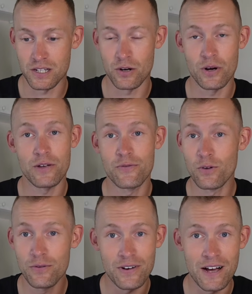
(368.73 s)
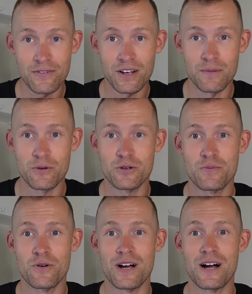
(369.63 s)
So a full 5 kilometers per